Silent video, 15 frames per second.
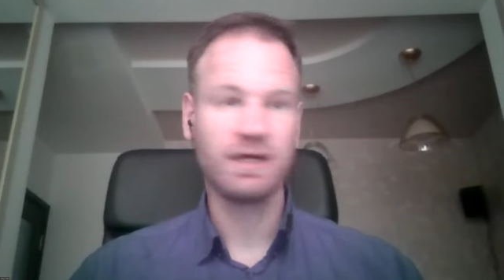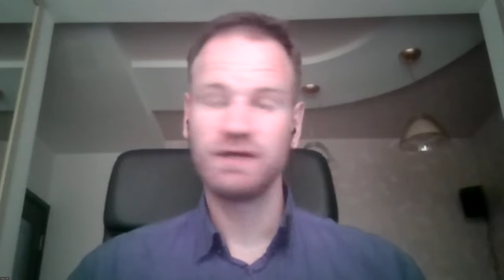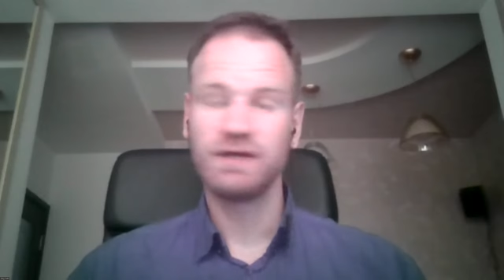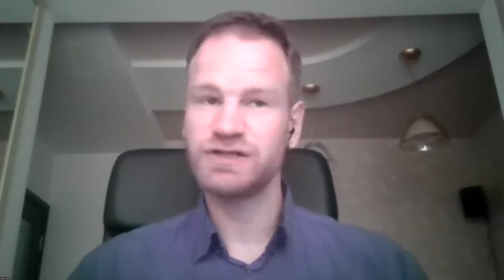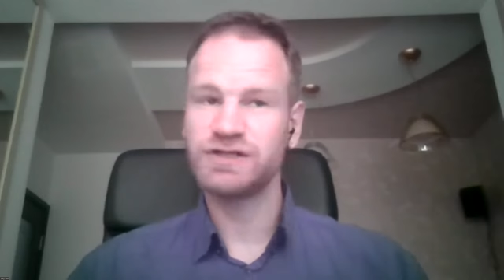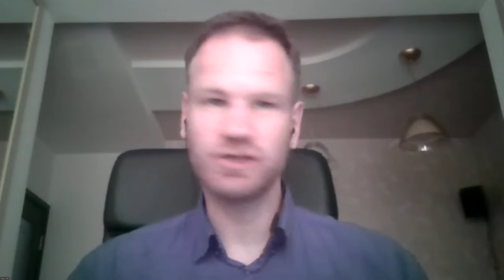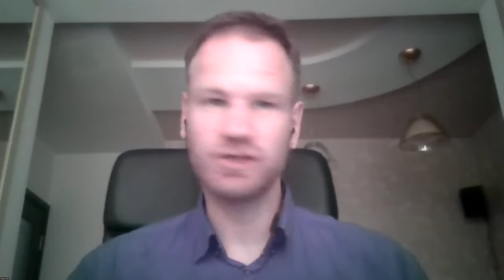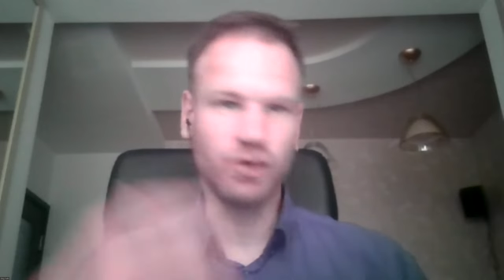
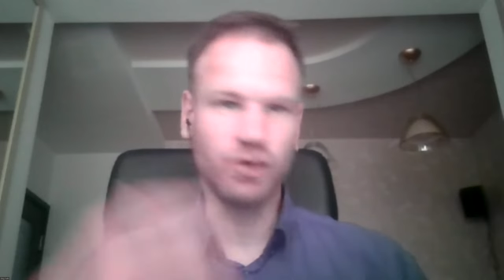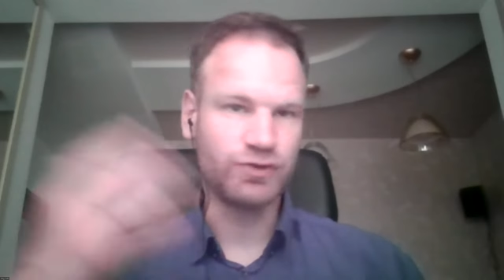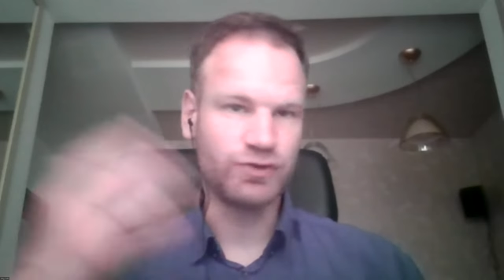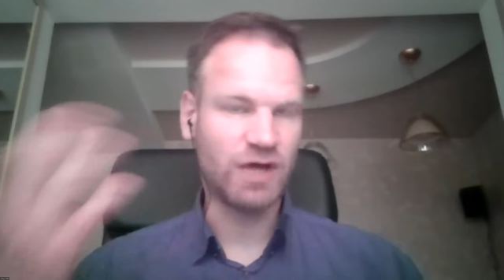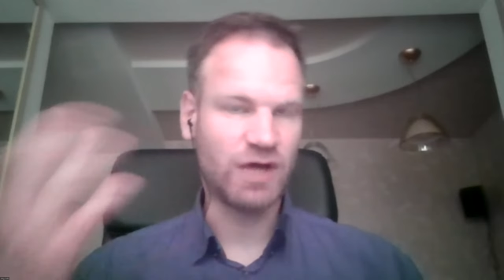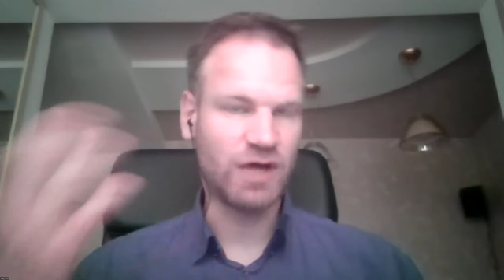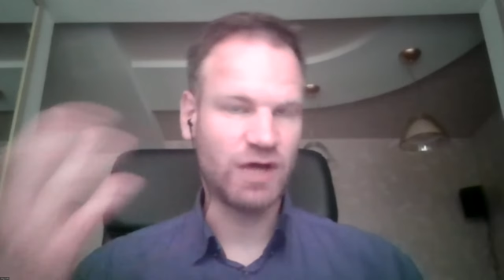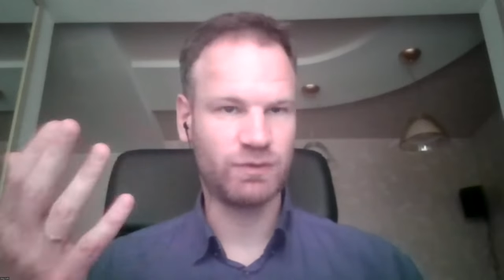That's not going to
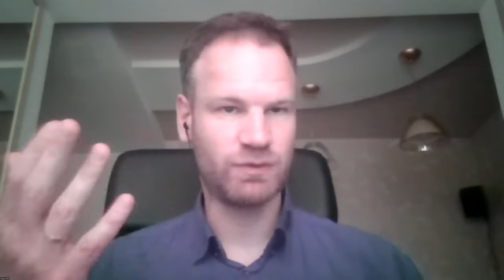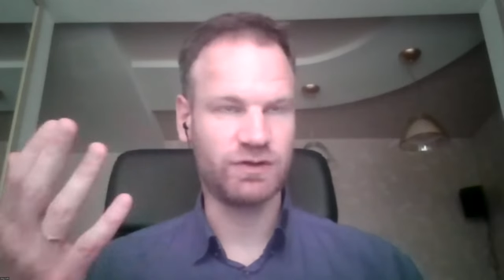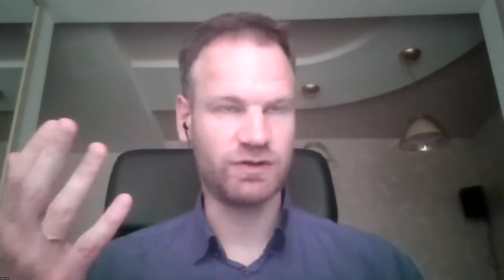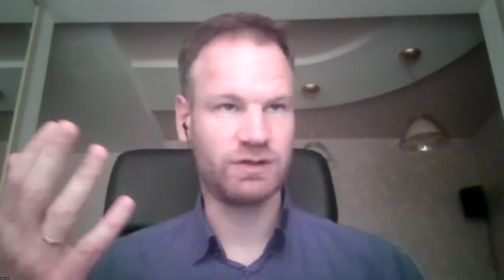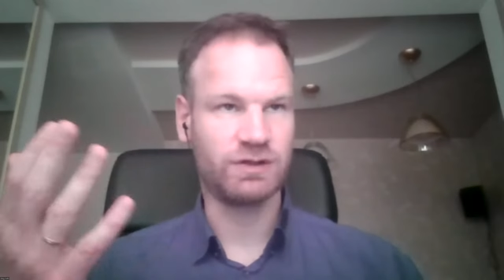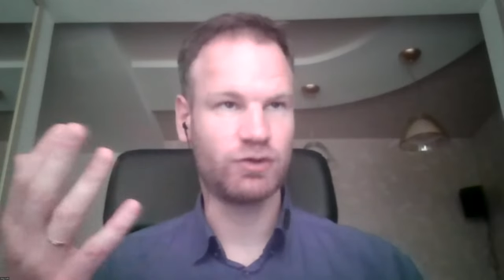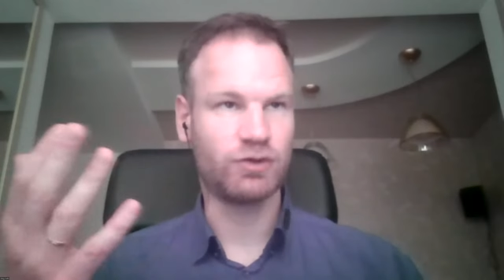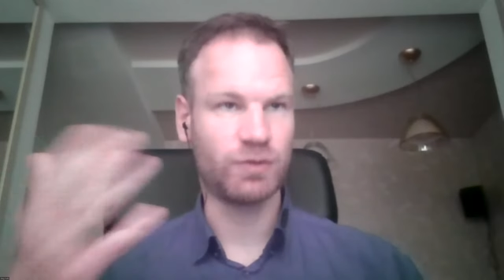happen with
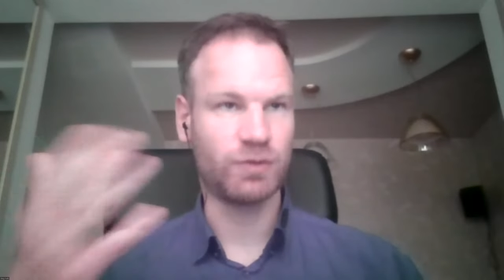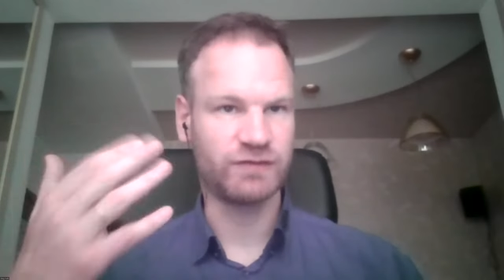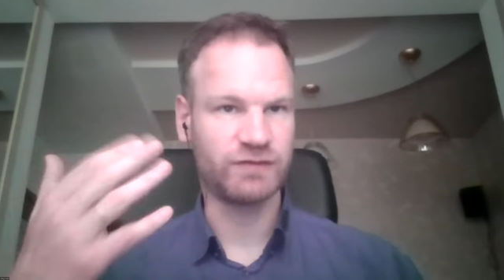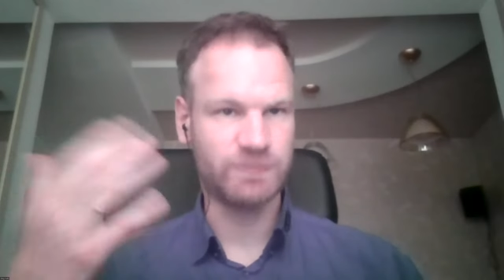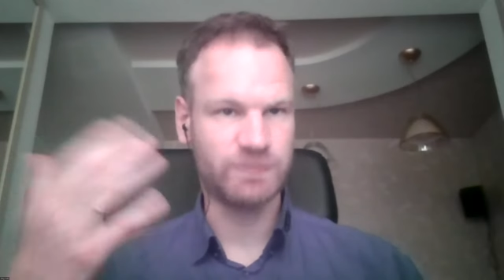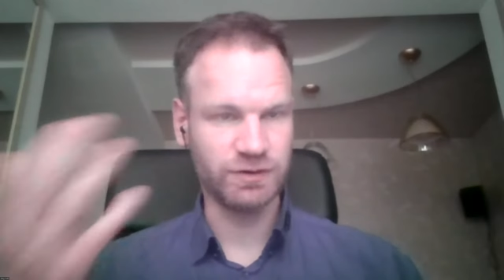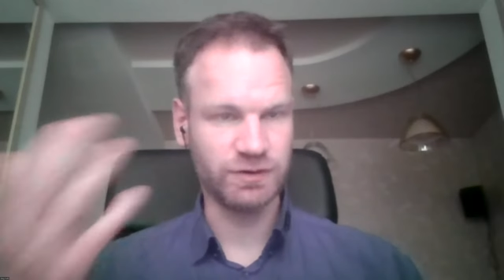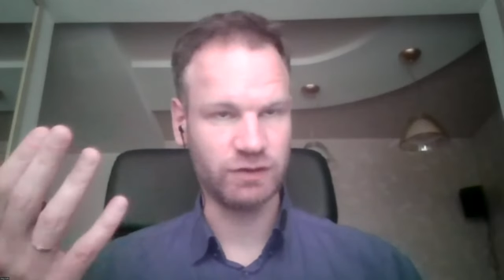a normal
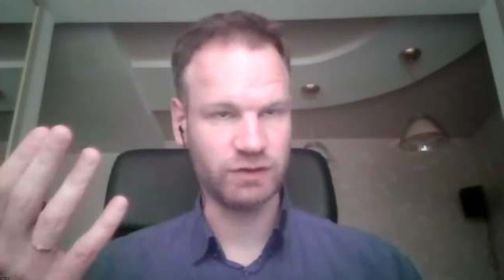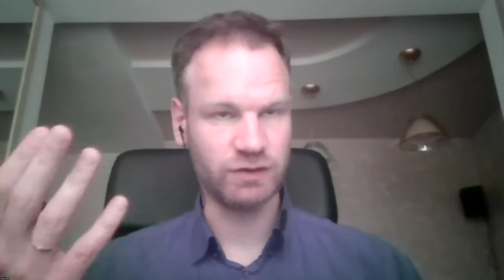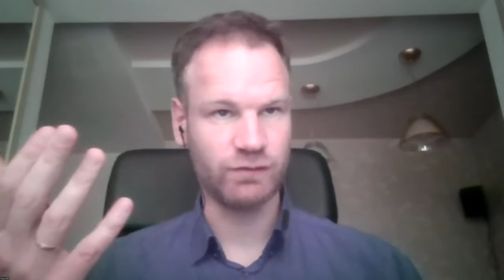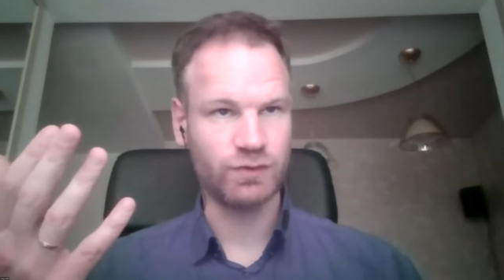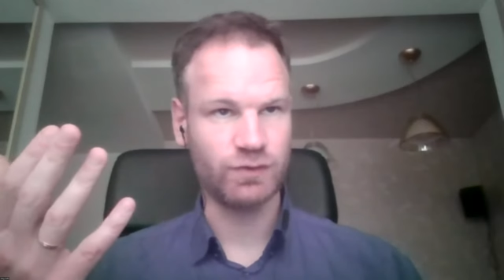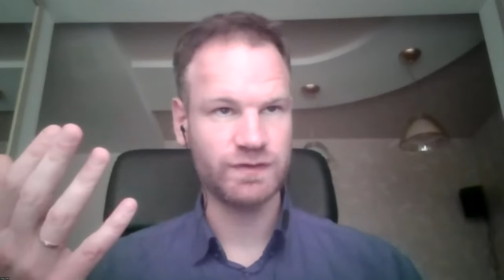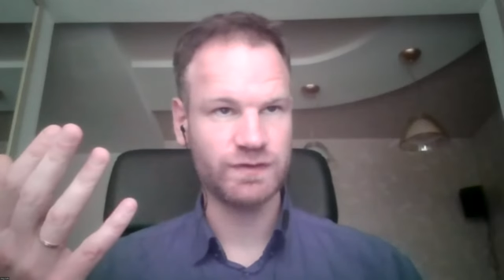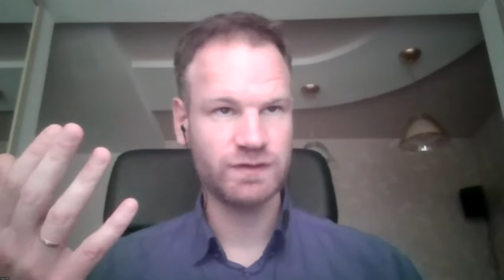respondent, of
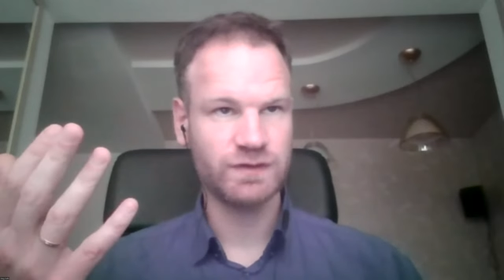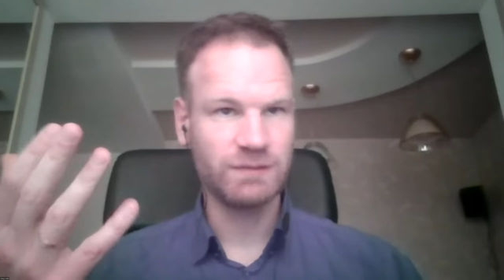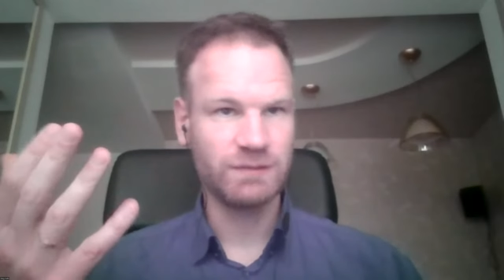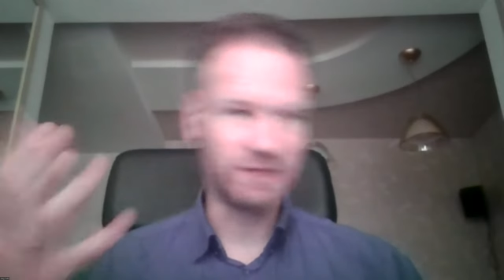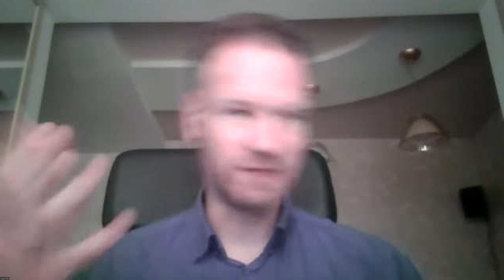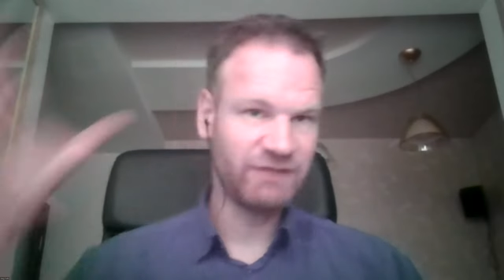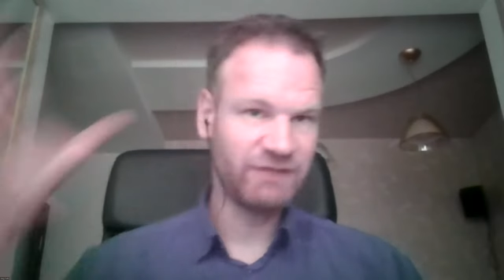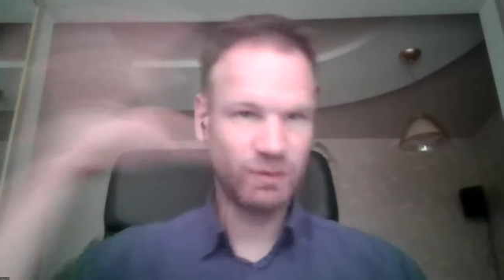course,
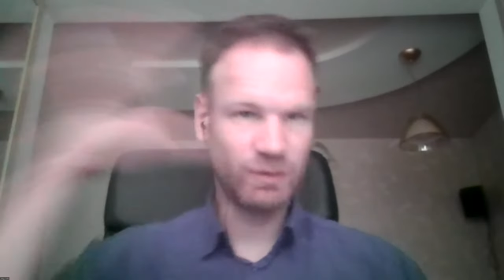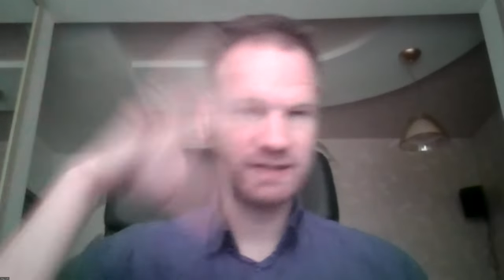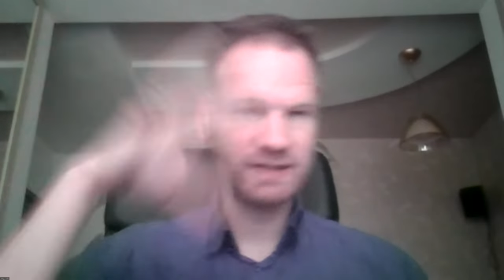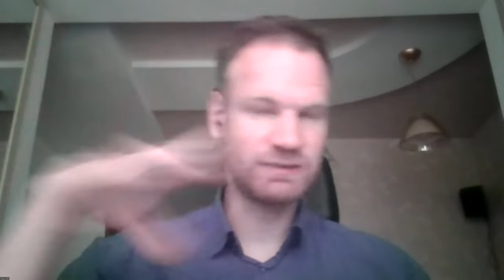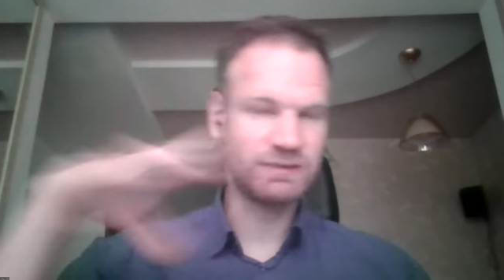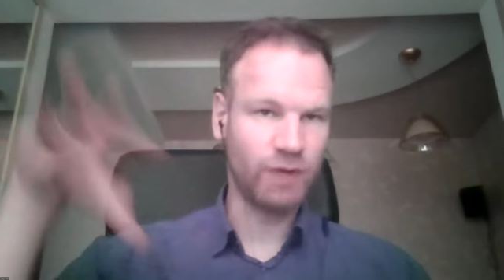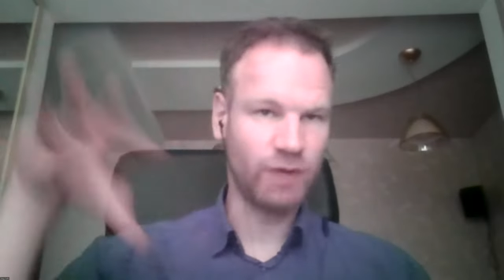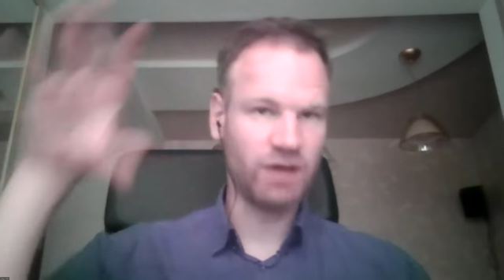but everyone is
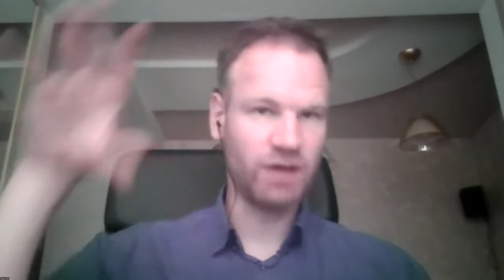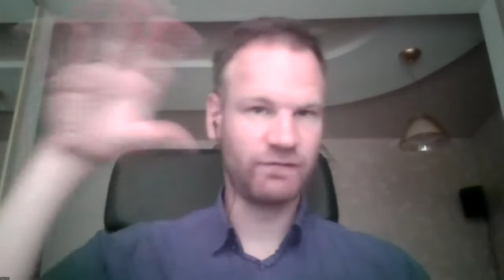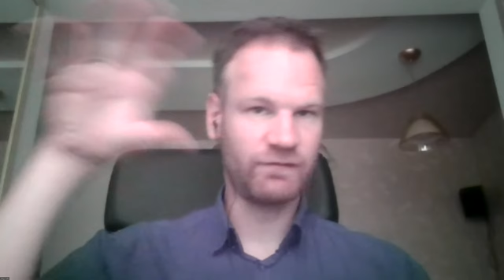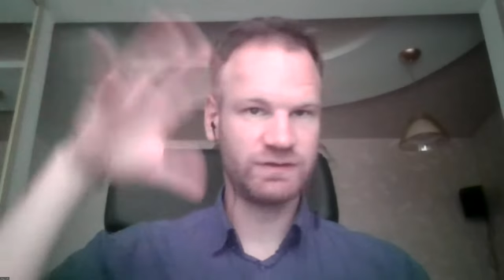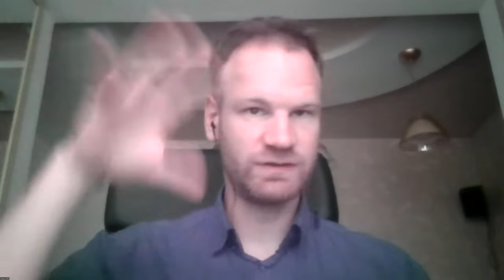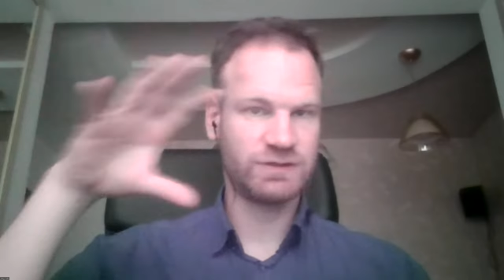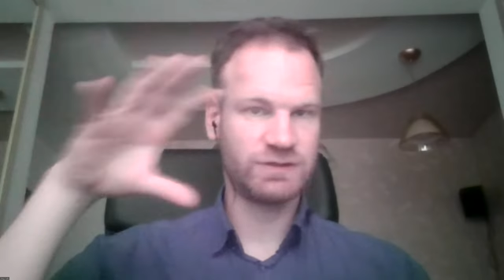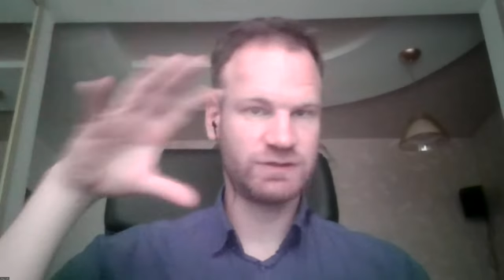aware of
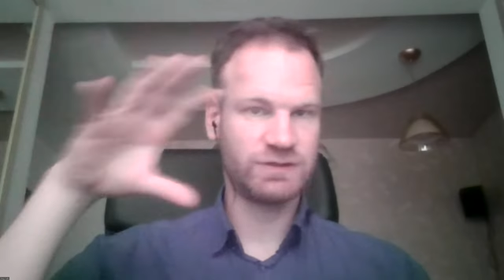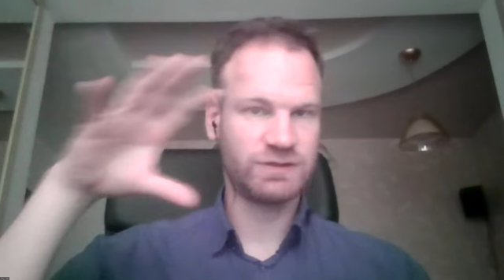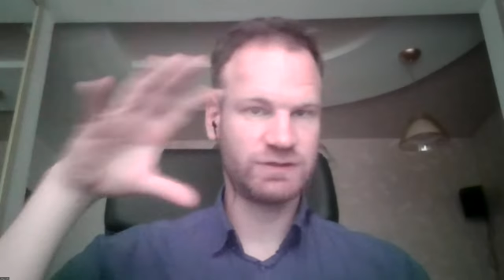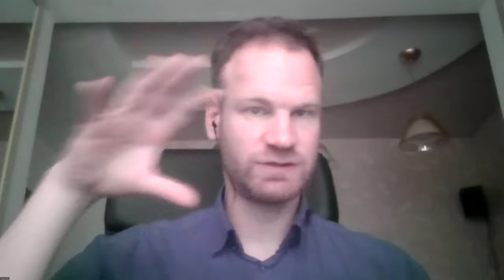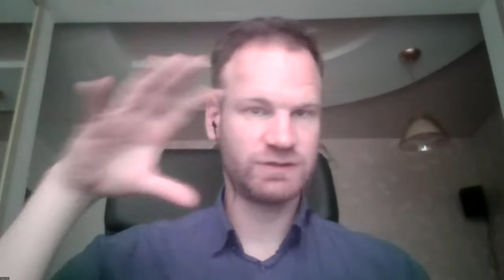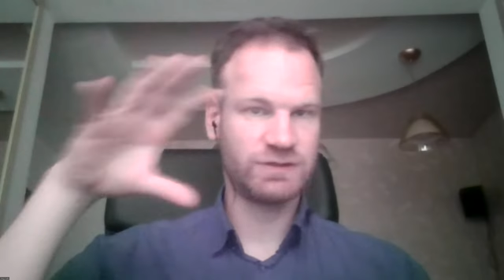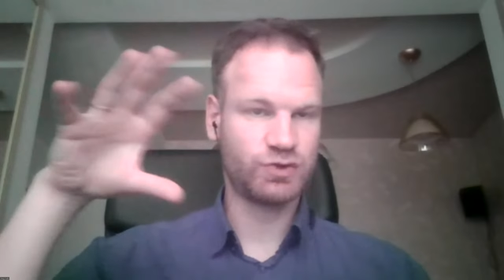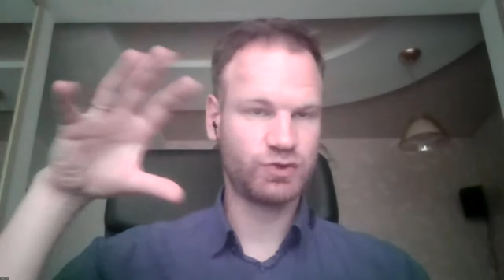the
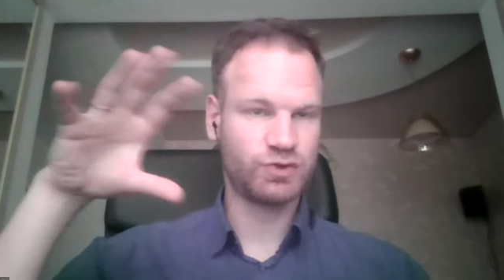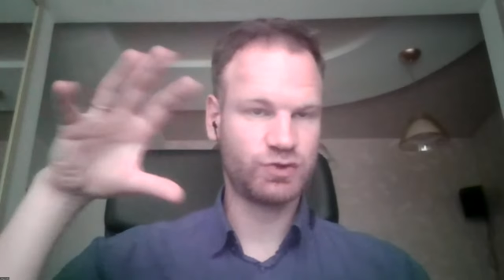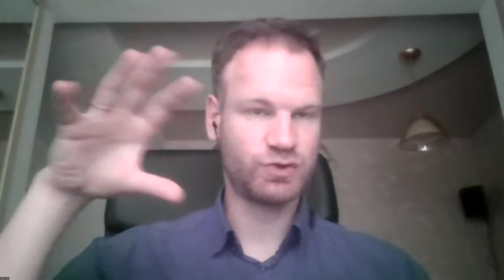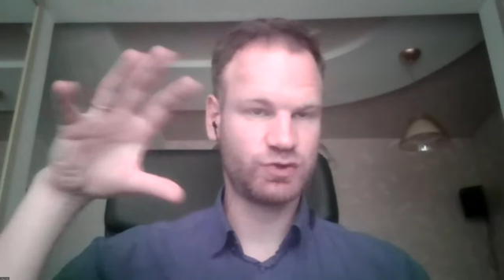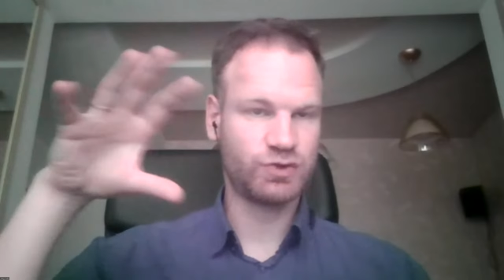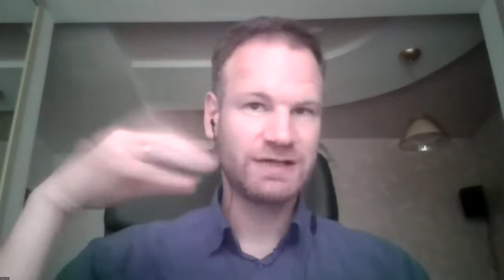situation.